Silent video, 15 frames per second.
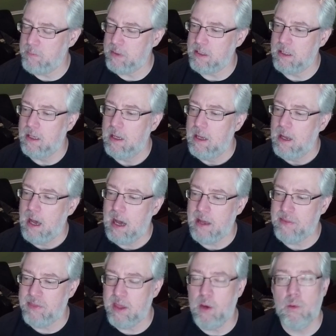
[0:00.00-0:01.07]
But I
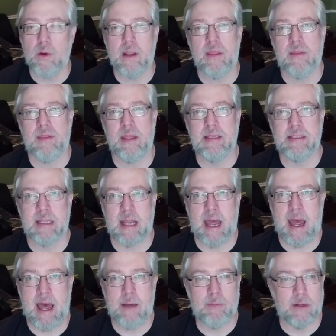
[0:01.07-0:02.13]
think one of the things that
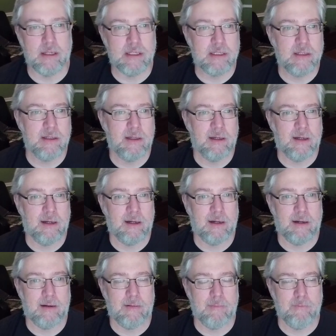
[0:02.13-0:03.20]
happens
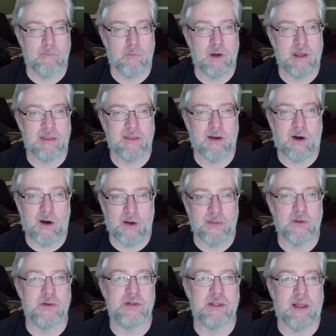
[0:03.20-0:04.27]
with
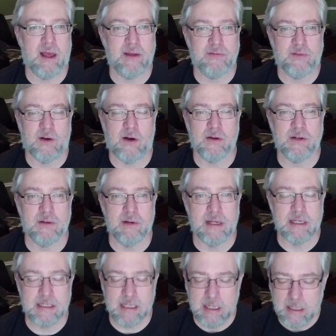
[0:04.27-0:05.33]
authors like Faulkner is